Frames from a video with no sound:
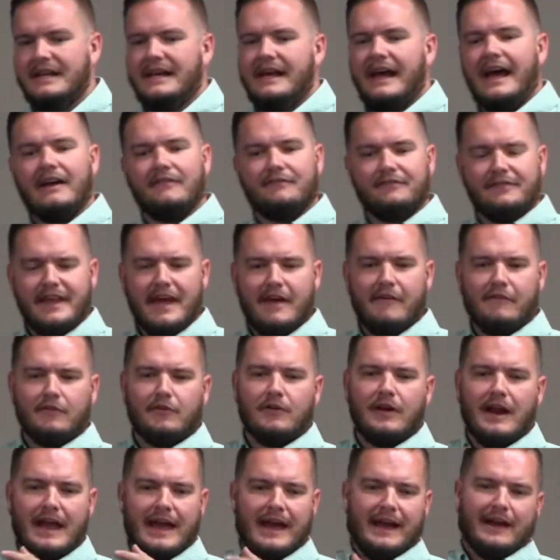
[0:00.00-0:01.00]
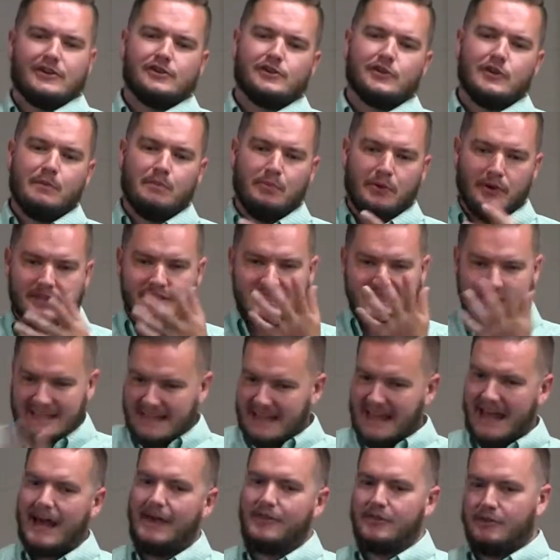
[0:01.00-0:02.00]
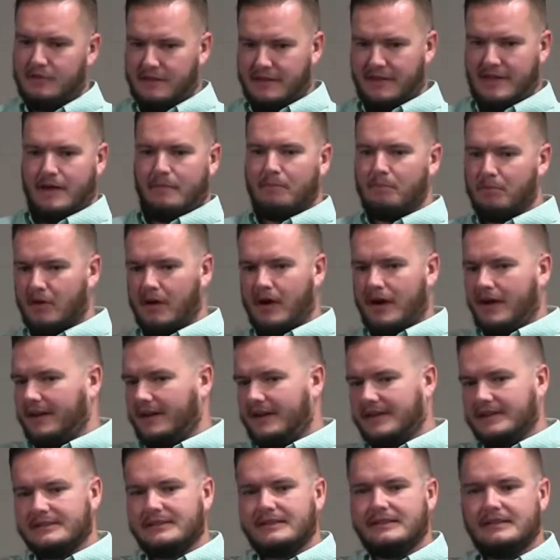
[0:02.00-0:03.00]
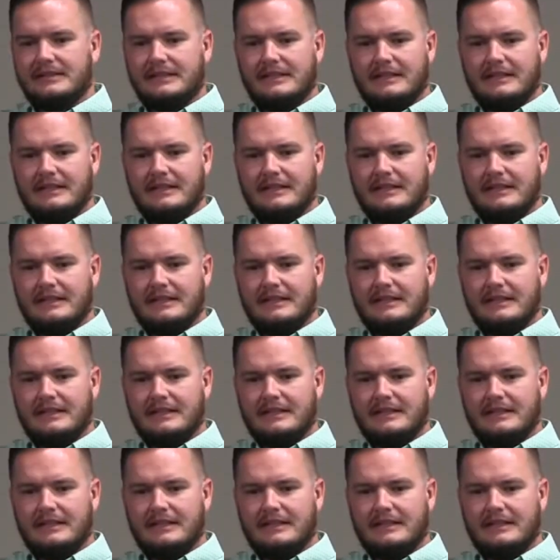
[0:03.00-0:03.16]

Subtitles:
have never actually put together that product,